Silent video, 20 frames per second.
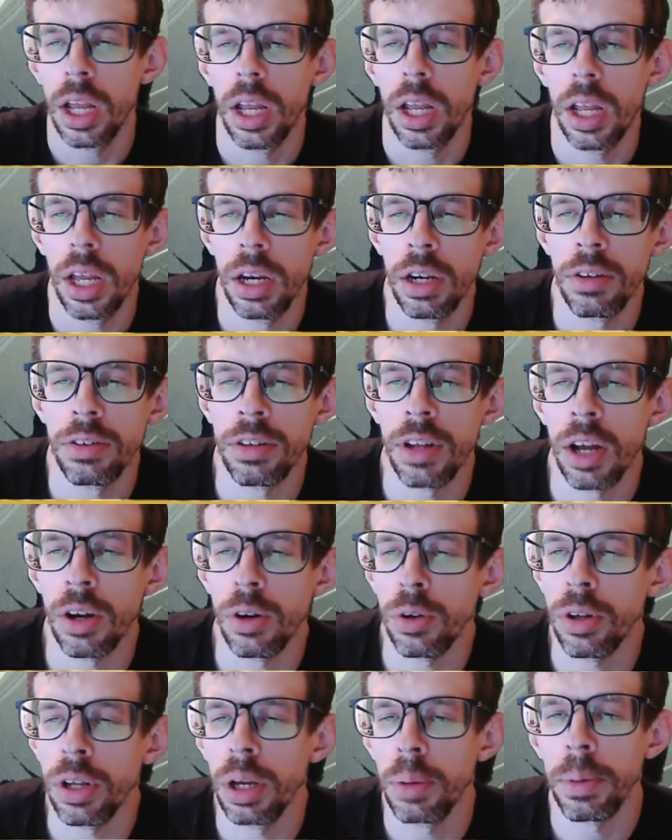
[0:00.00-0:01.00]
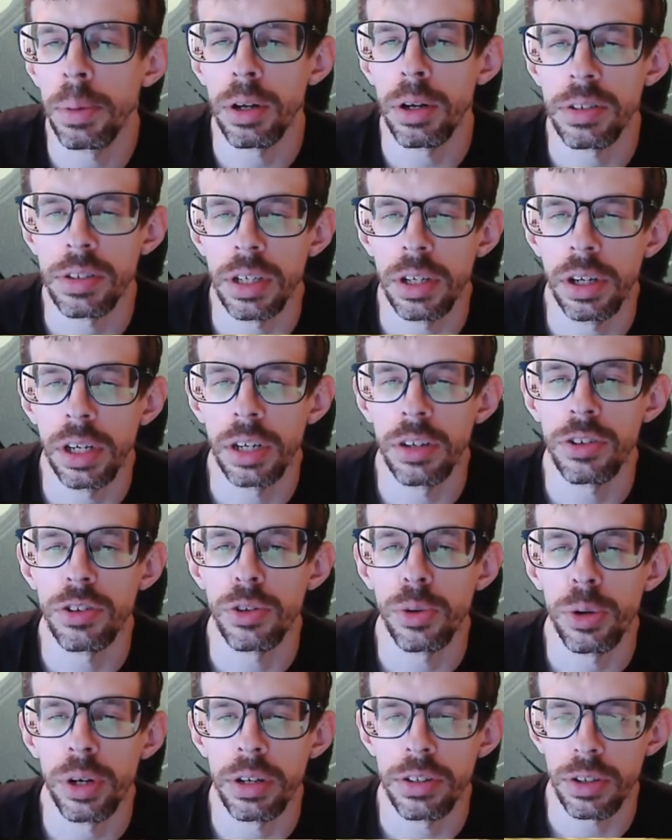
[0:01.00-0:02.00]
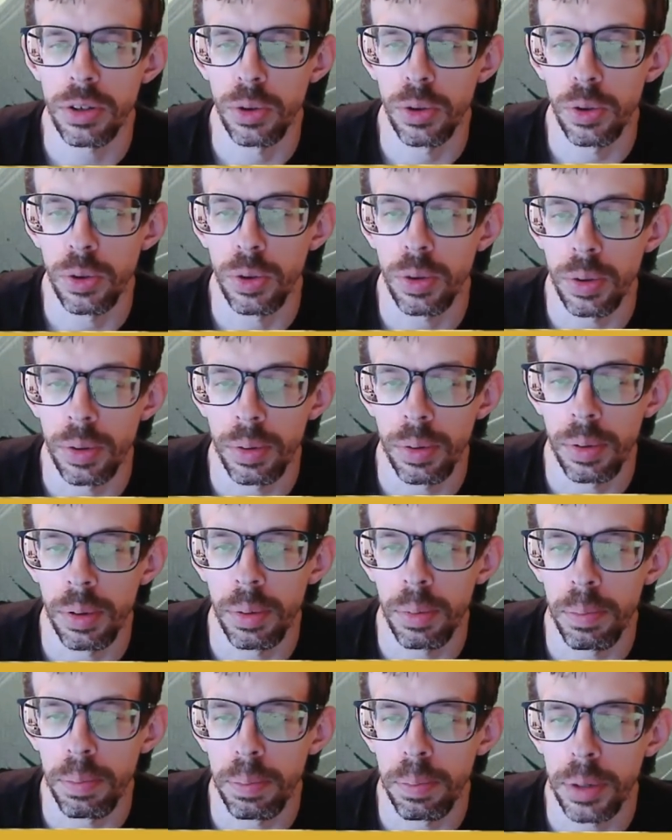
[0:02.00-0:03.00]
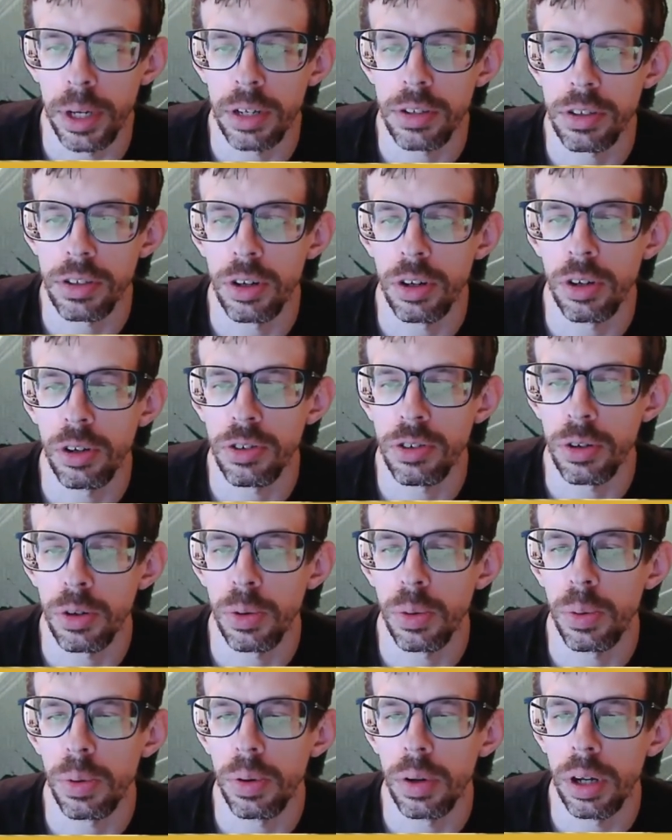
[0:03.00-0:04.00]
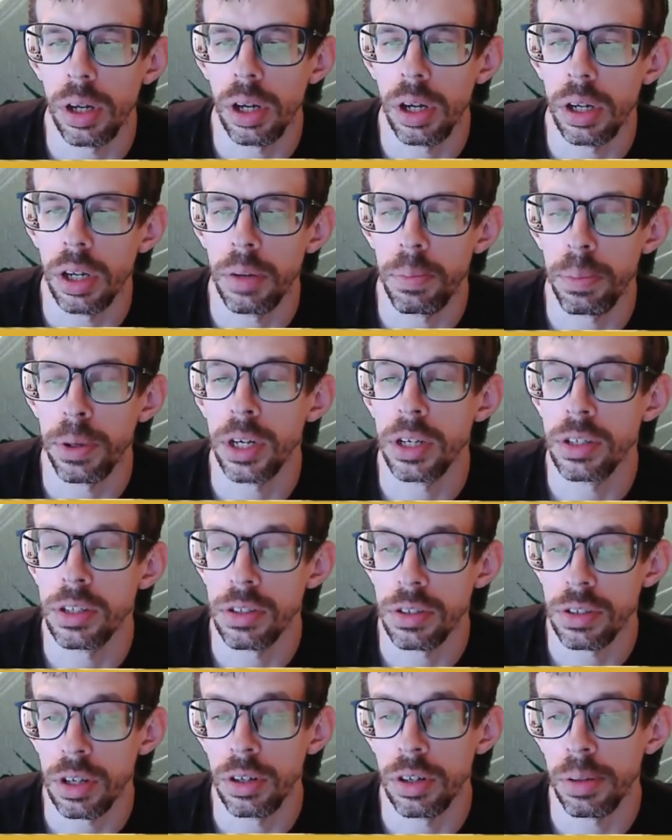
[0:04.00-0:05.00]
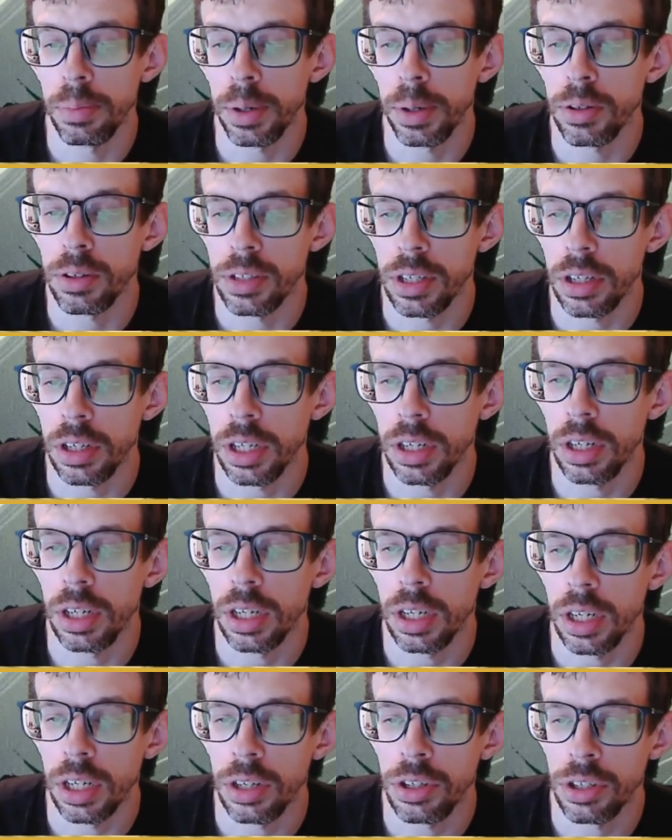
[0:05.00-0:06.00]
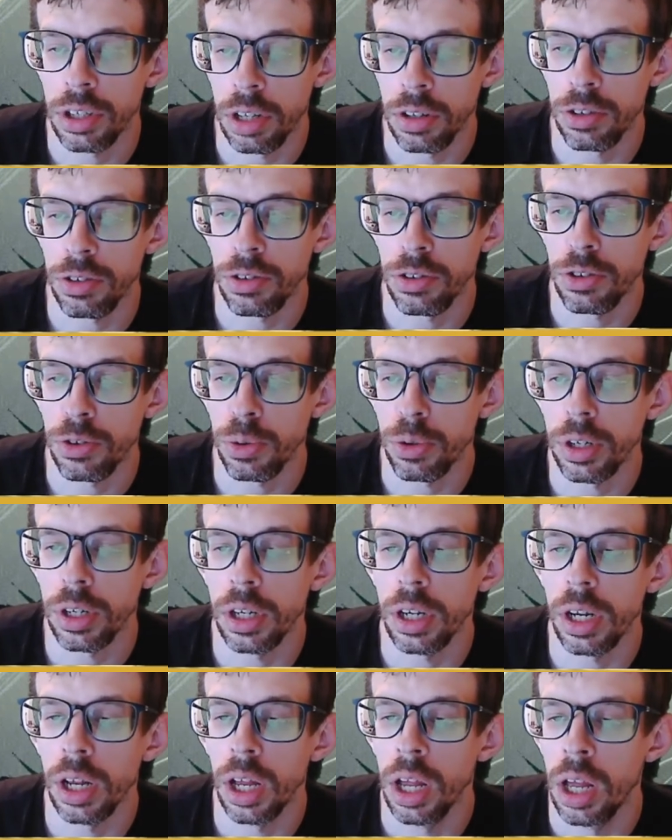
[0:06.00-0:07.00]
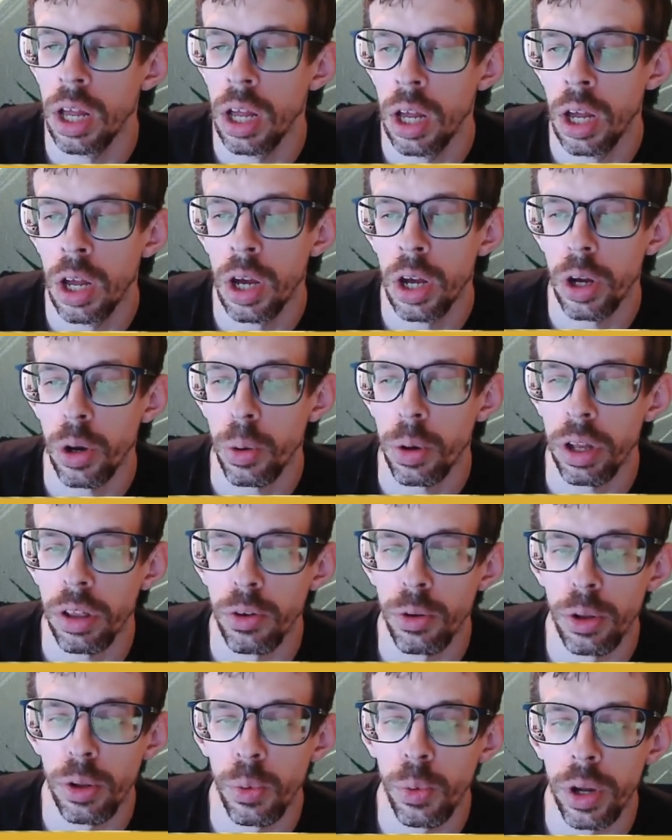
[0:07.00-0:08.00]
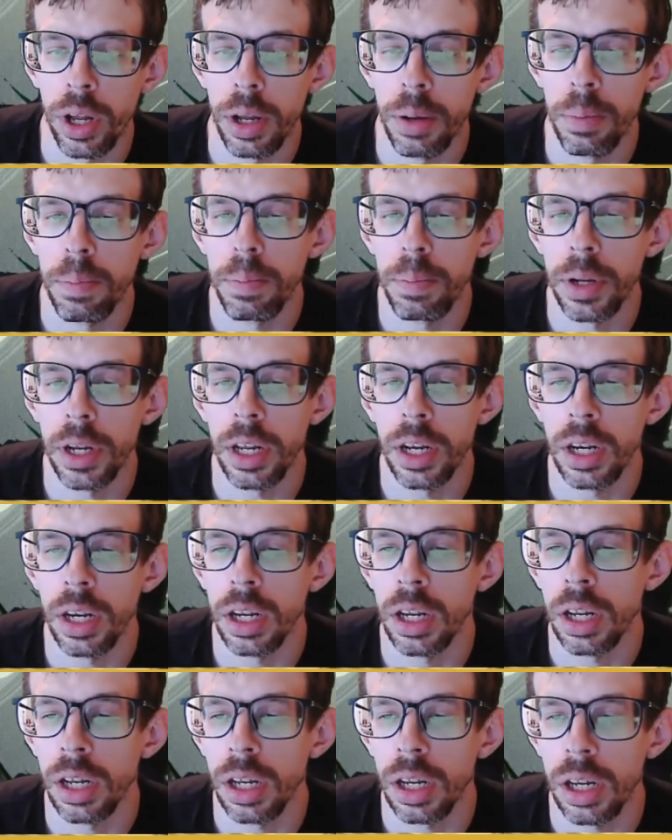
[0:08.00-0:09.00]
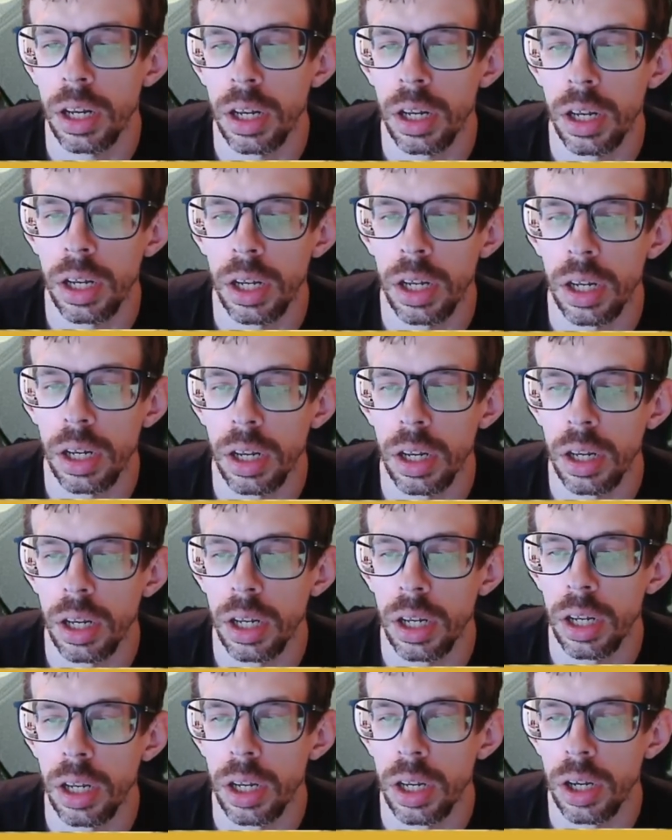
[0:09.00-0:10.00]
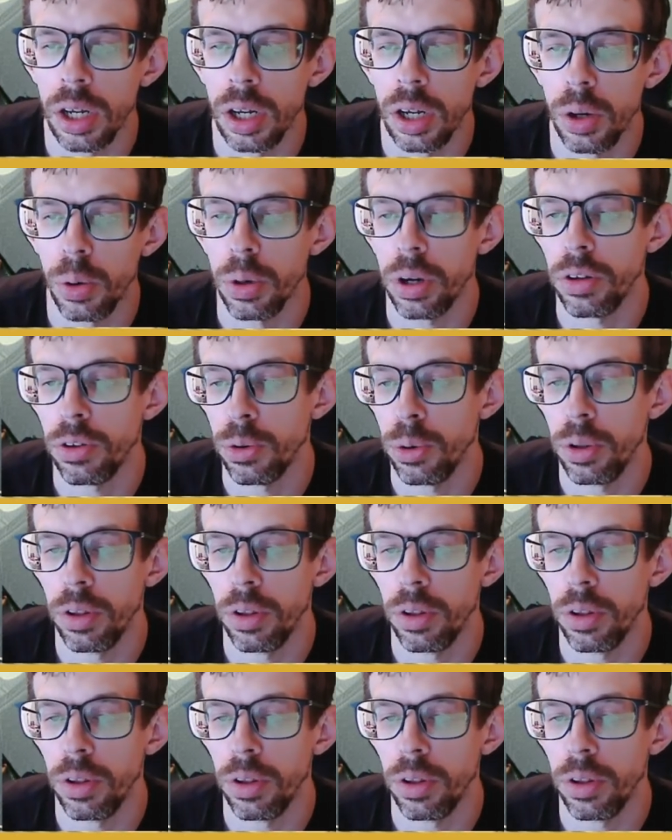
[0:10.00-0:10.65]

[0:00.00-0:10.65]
It is not only about telling a story as a whole, but it's also but it is all about telling each other's story, going through the way beginning going through